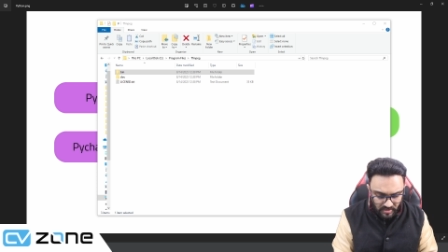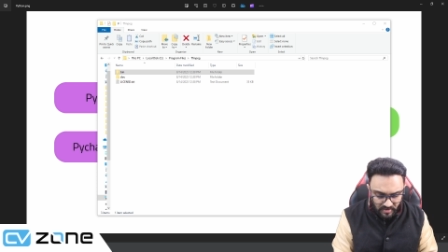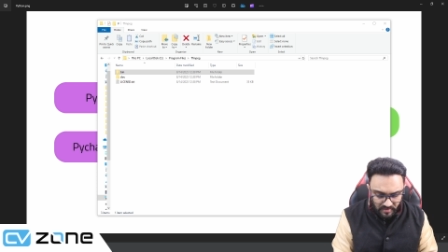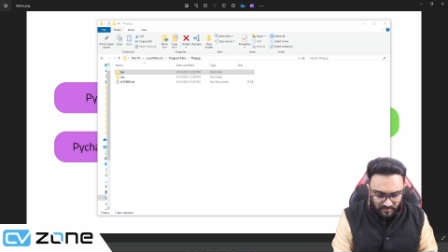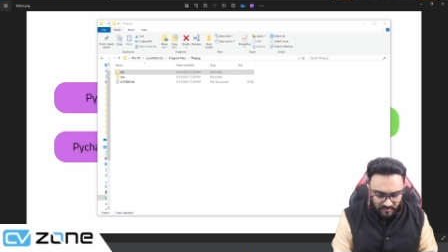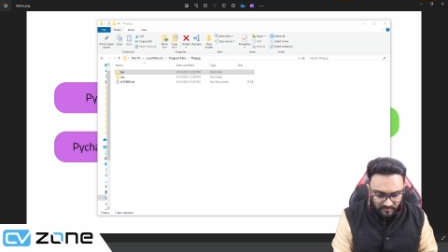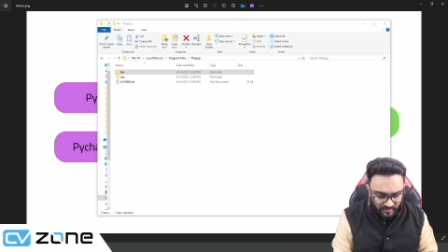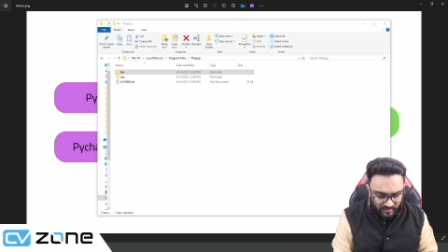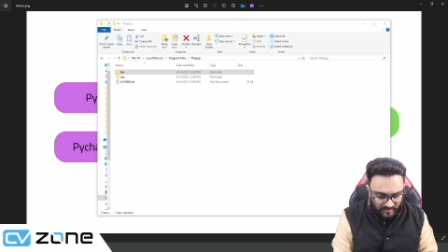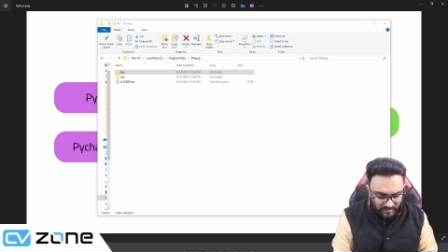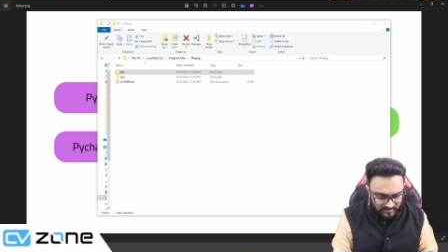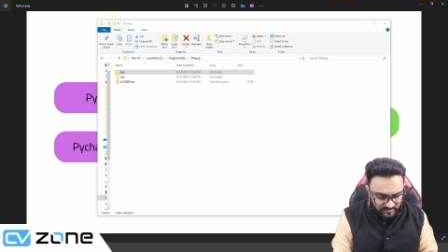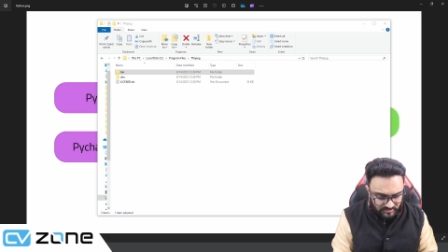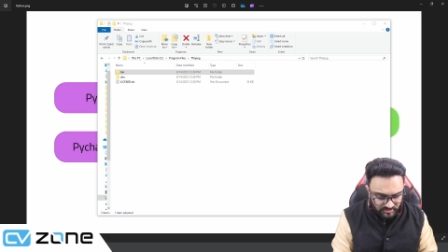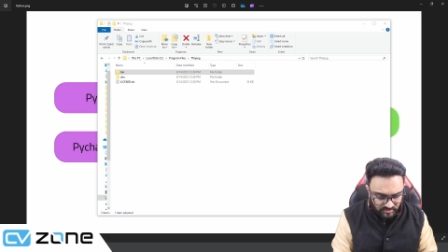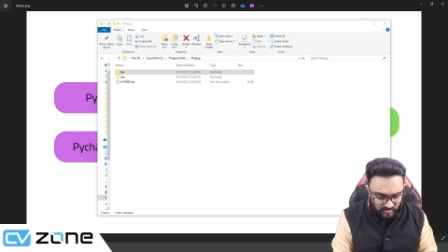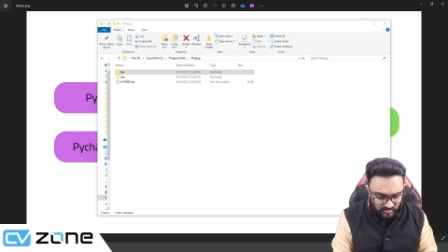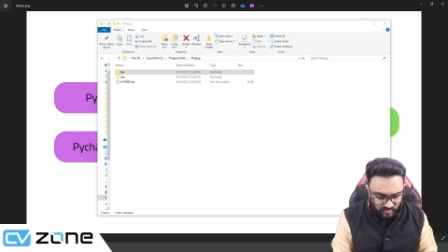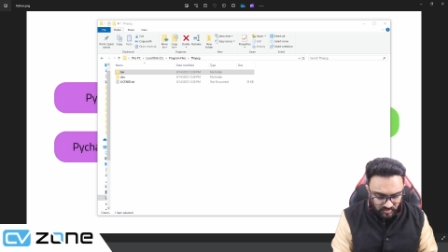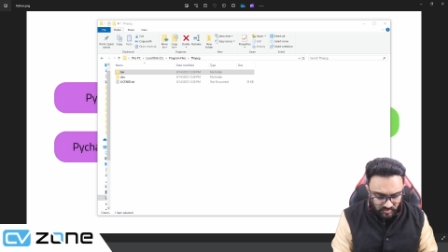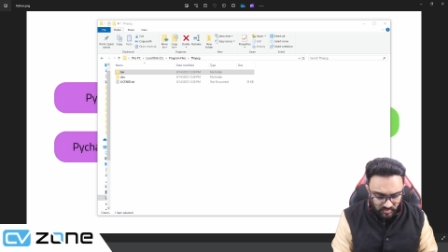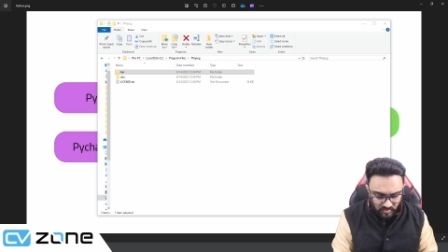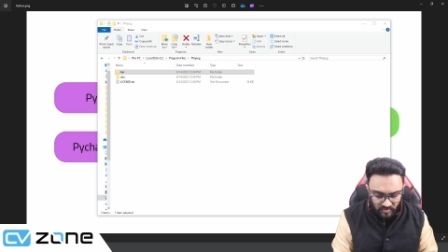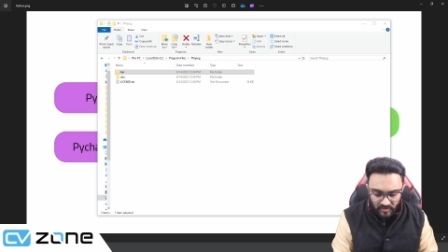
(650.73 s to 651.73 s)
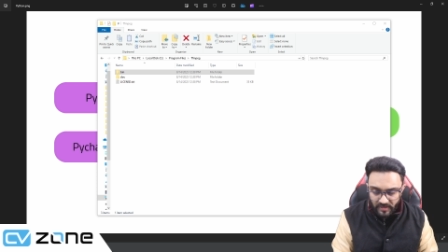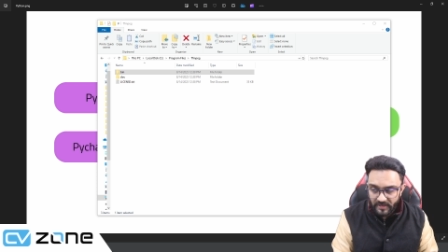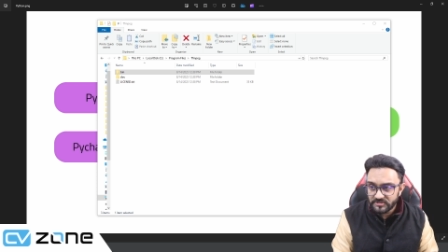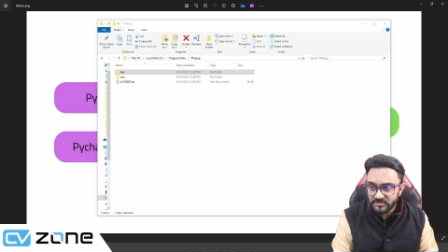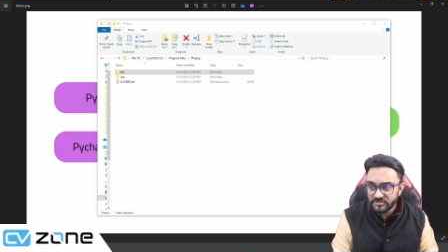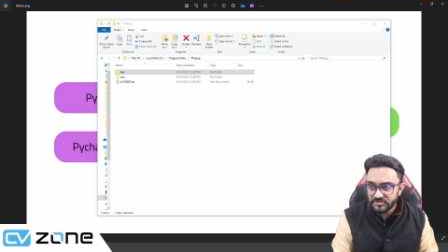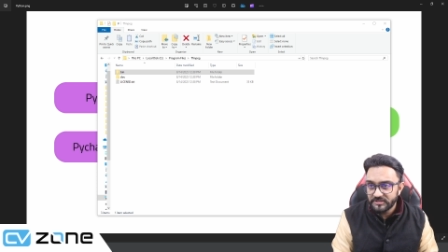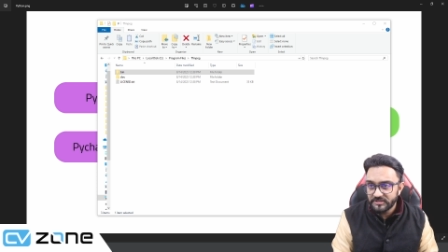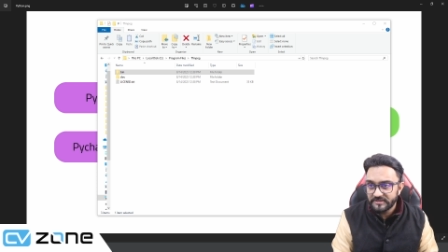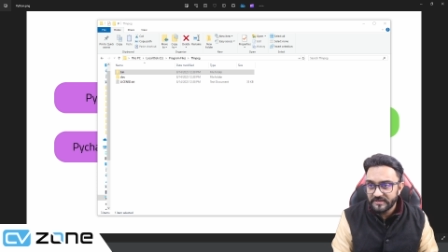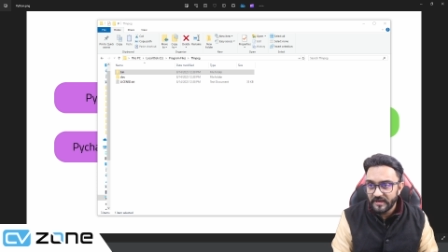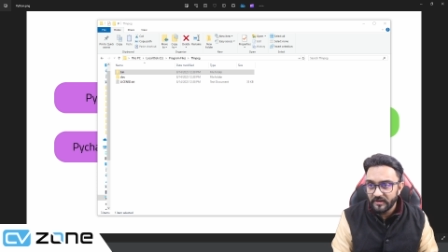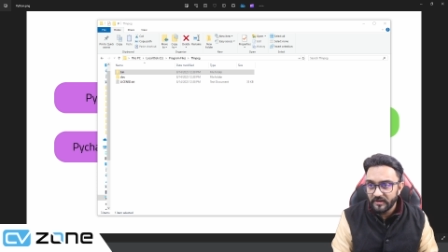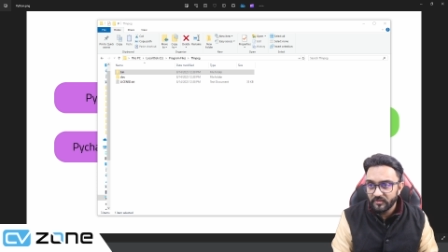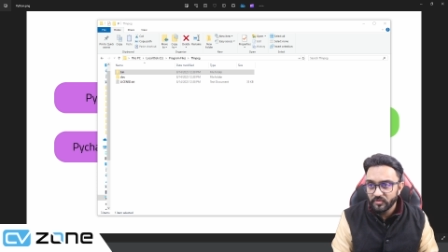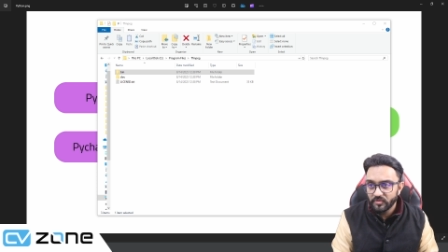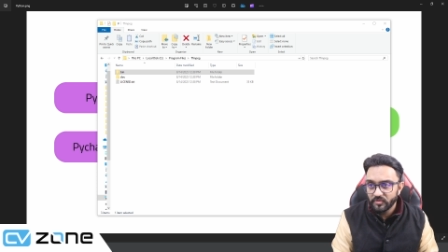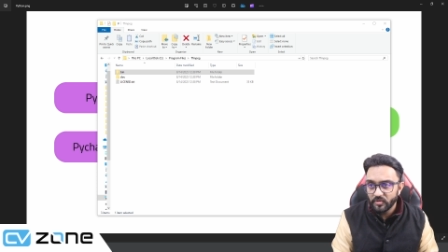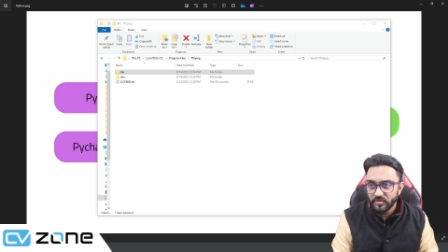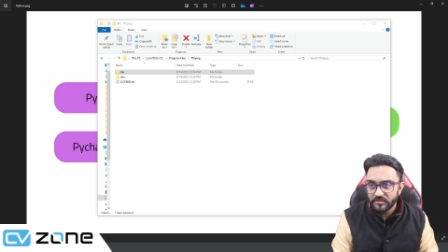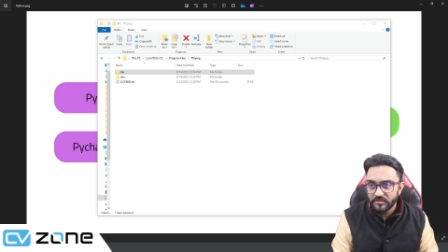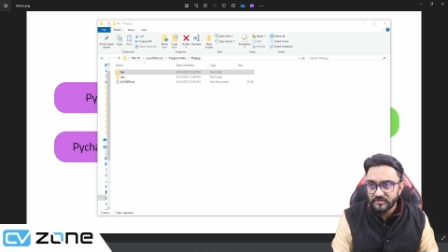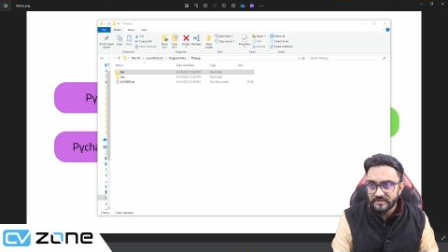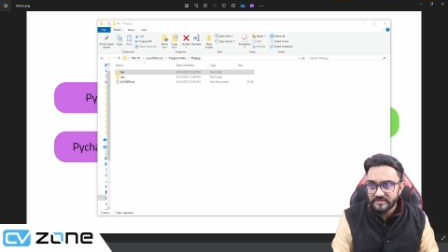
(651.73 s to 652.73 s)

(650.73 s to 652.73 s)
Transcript: But to actually download